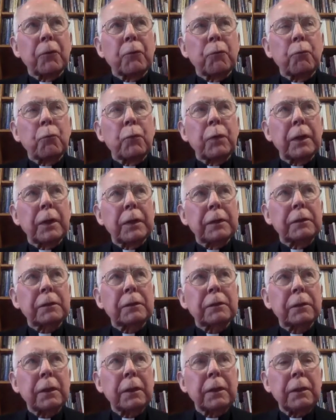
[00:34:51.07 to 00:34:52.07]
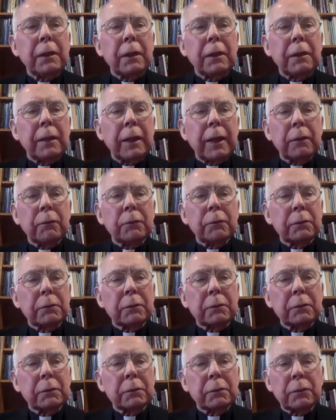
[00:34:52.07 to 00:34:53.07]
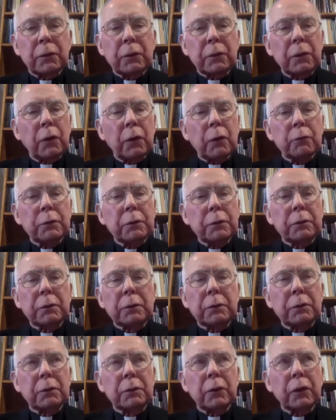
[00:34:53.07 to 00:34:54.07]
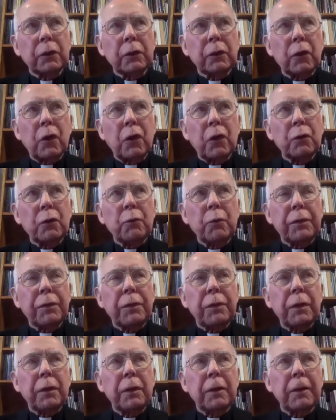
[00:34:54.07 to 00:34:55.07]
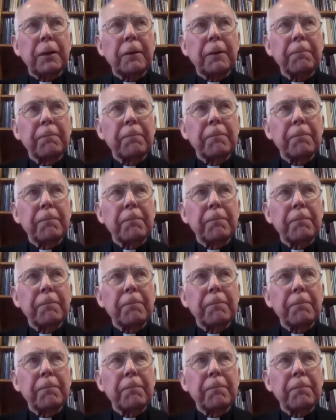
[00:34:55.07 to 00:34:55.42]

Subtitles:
Religiously, that was certainly always going along with the